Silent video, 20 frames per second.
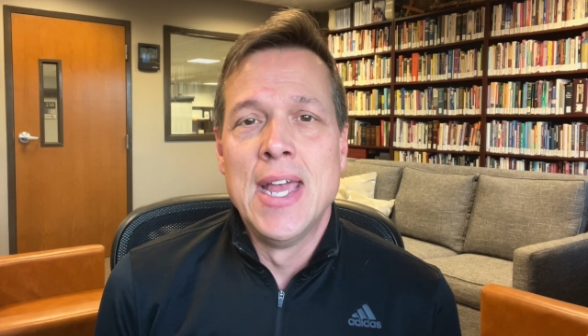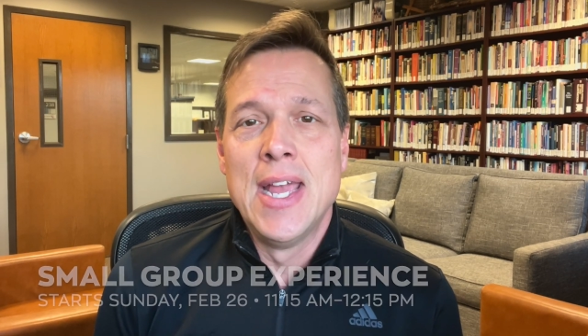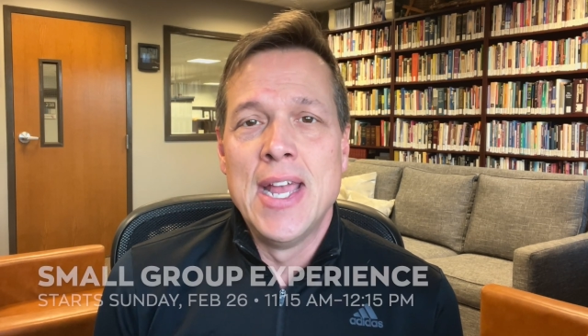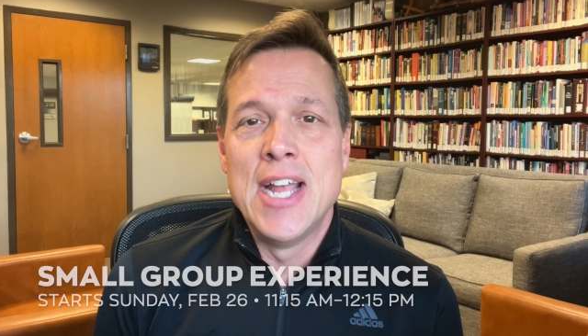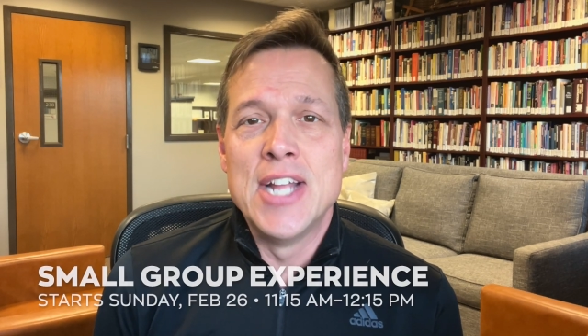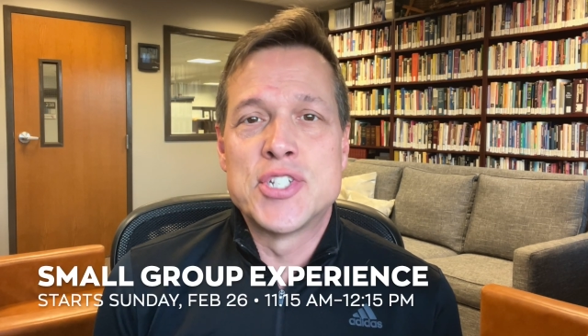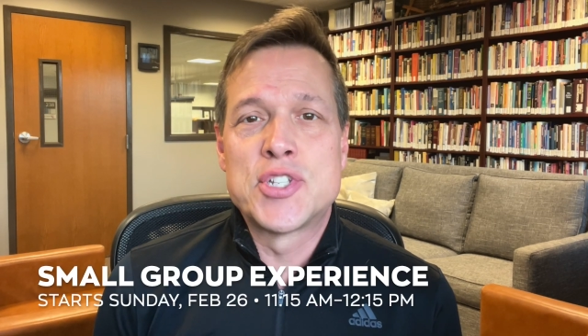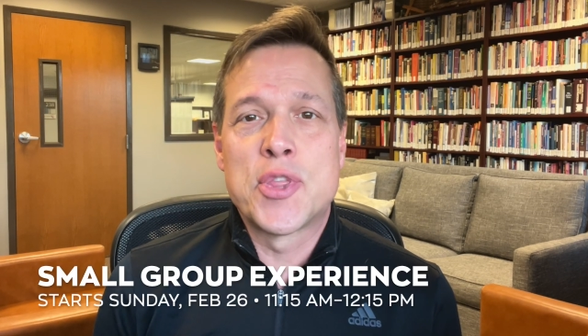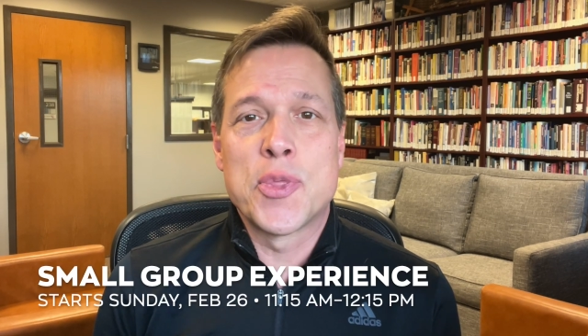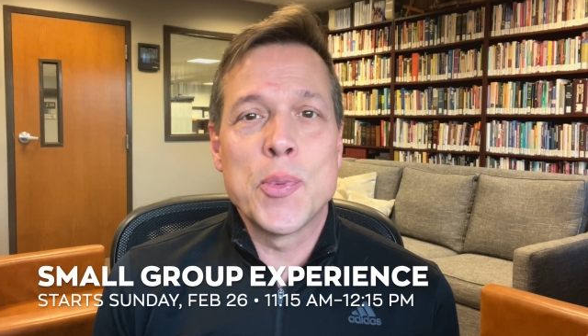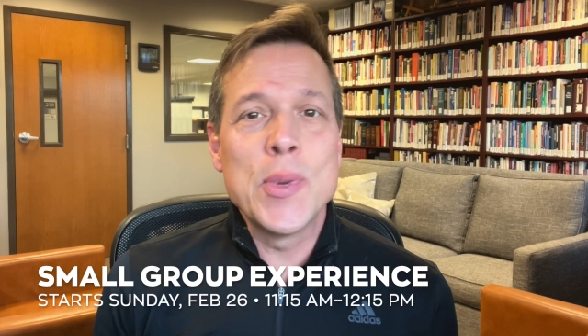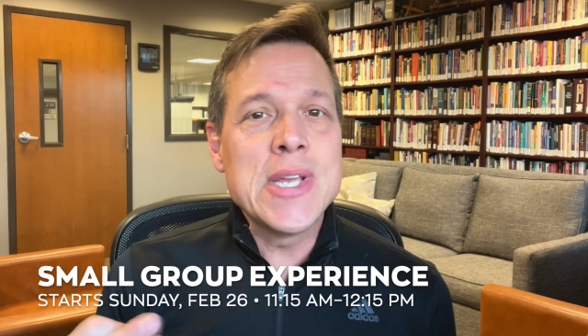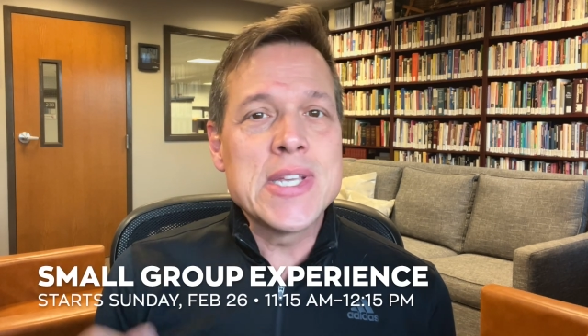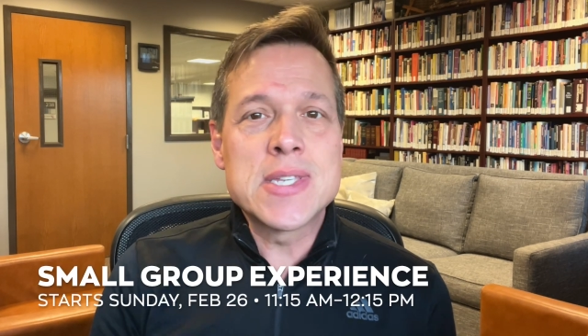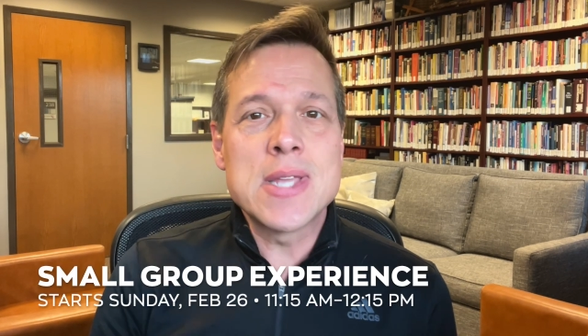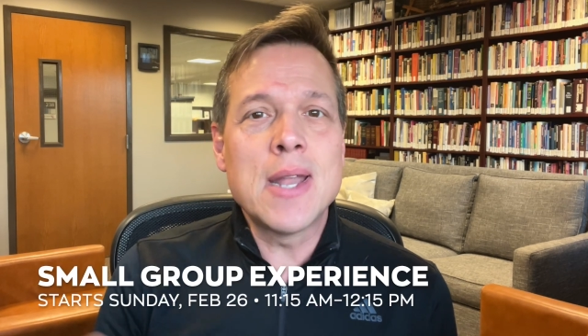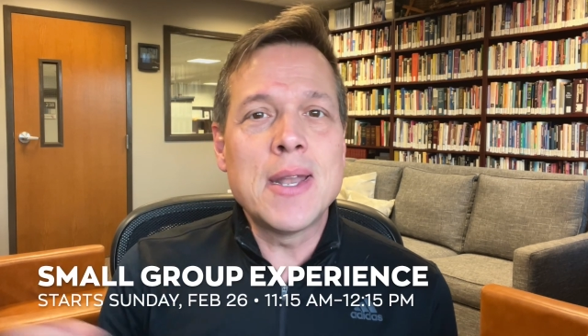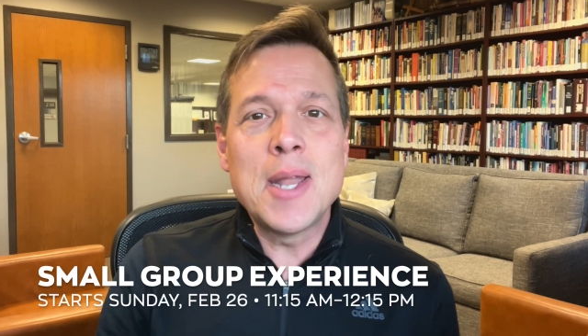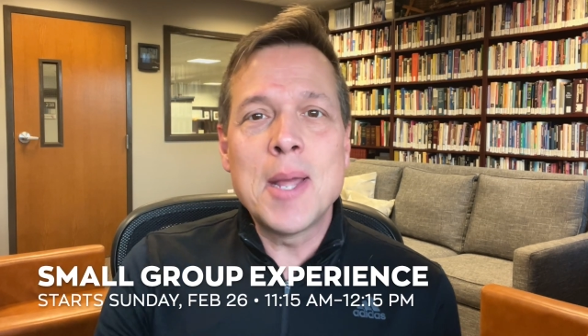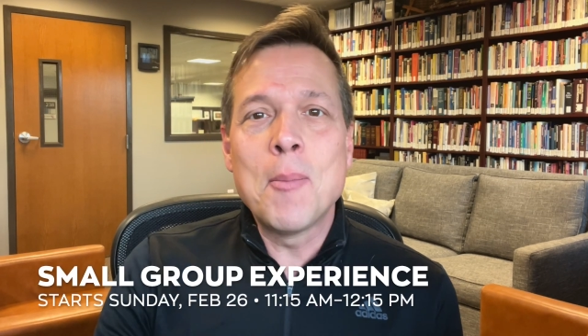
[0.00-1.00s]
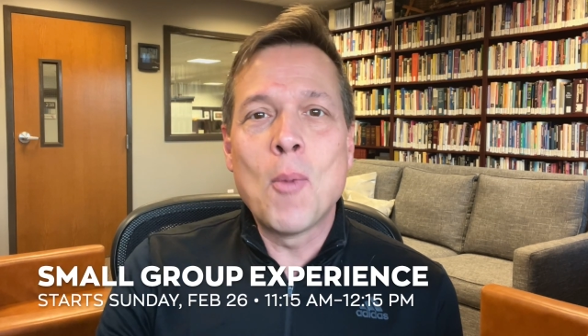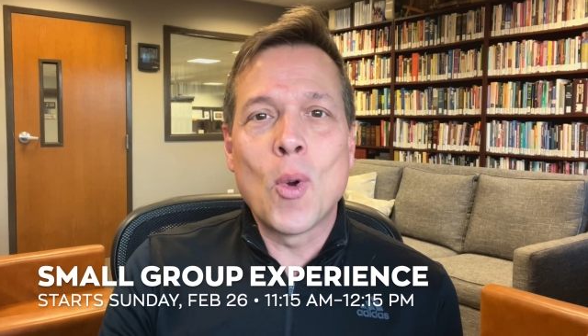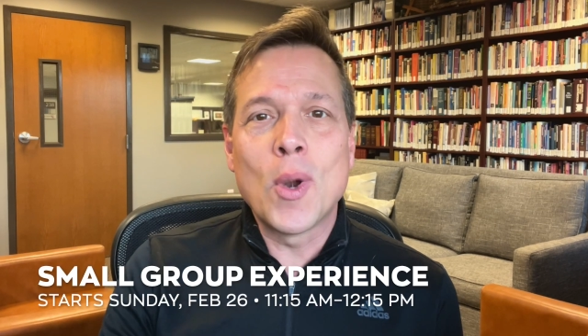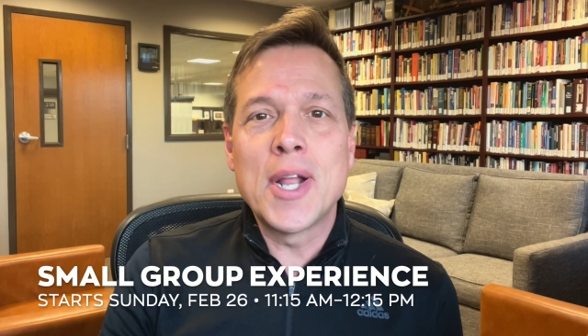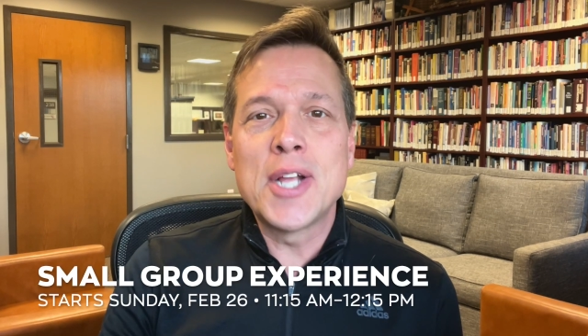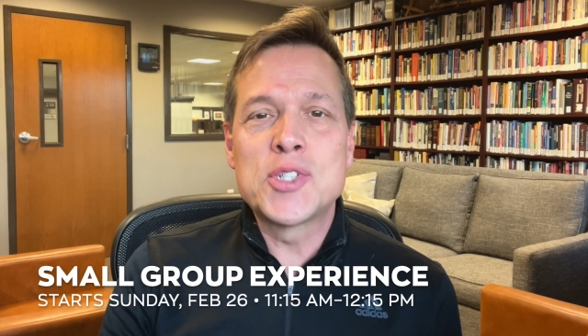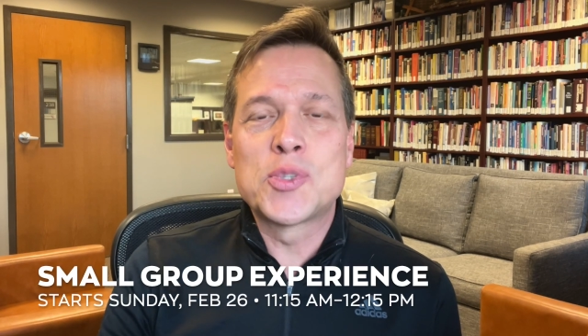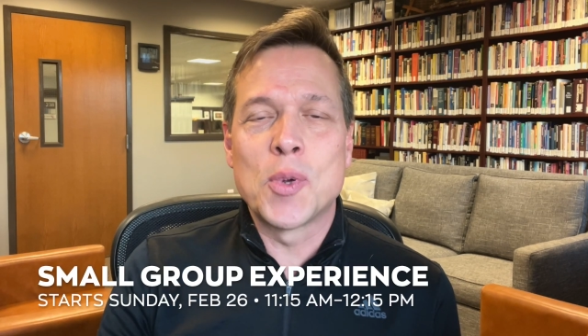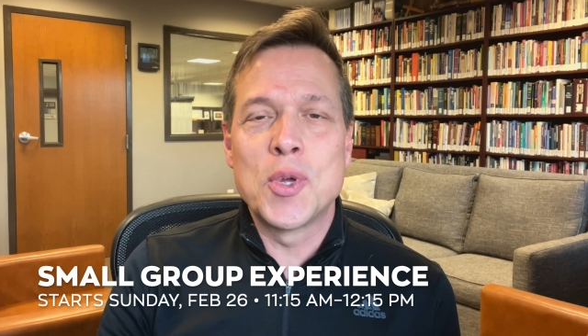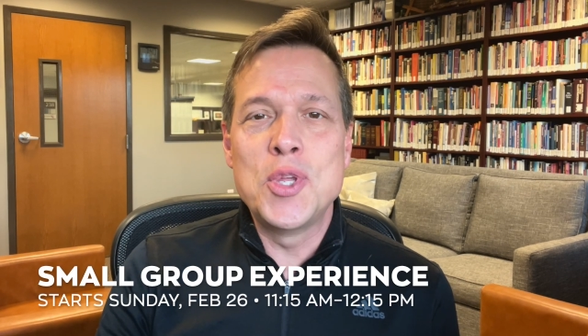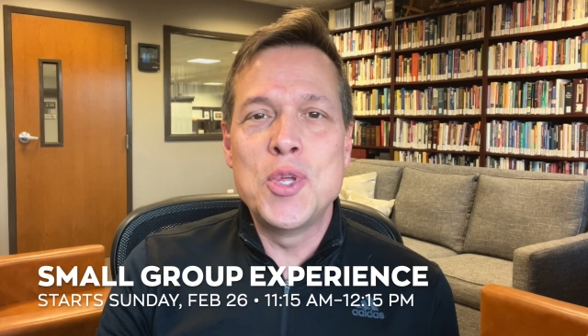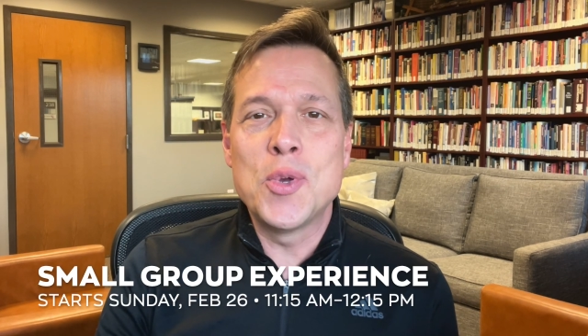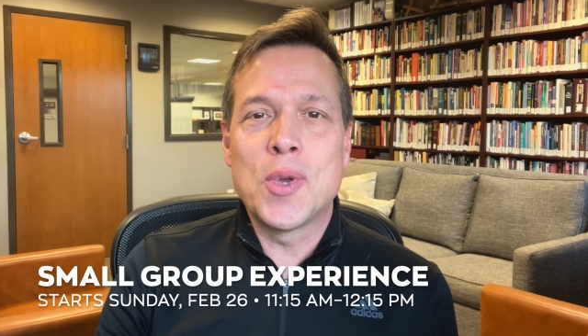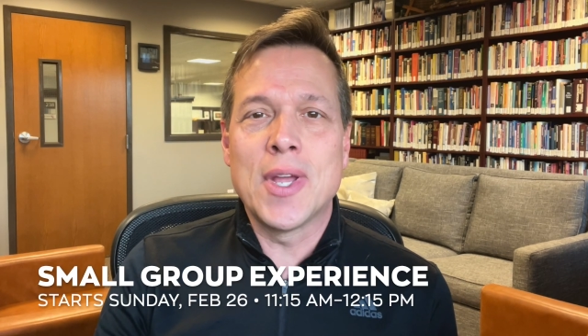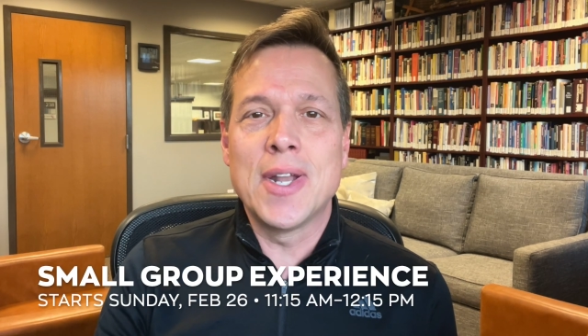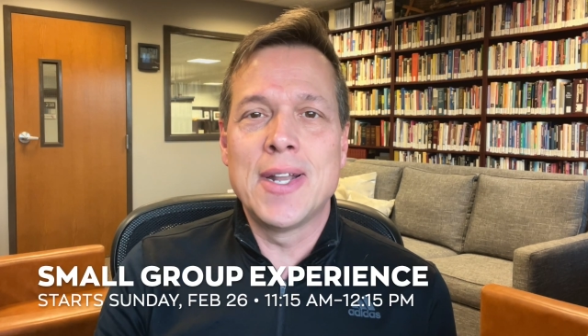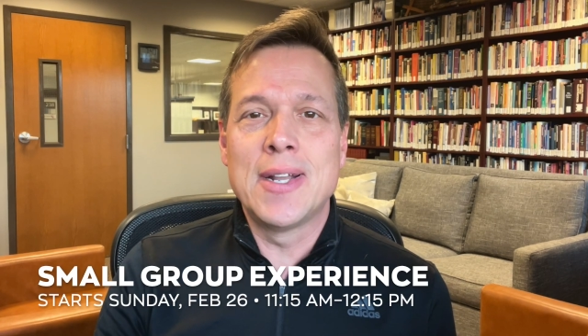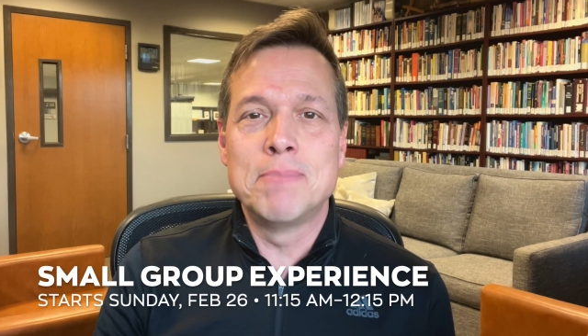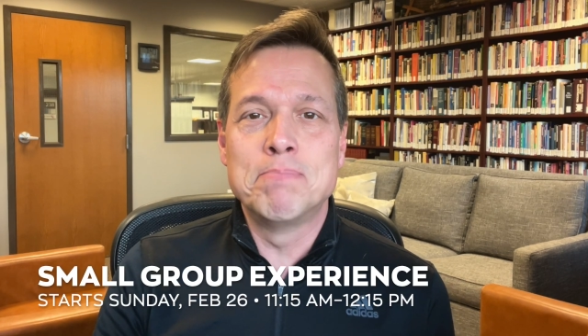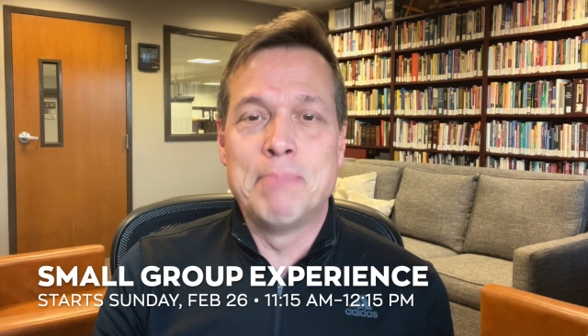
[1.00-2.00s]
It's three Sunday mornings where you
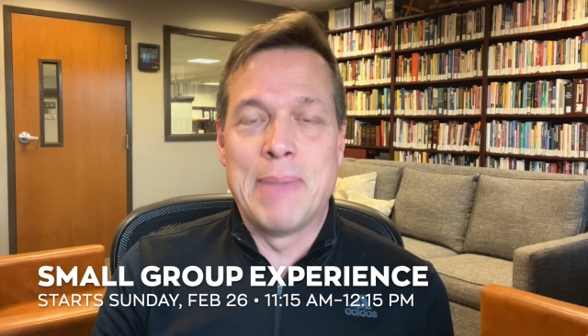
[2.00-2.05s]
can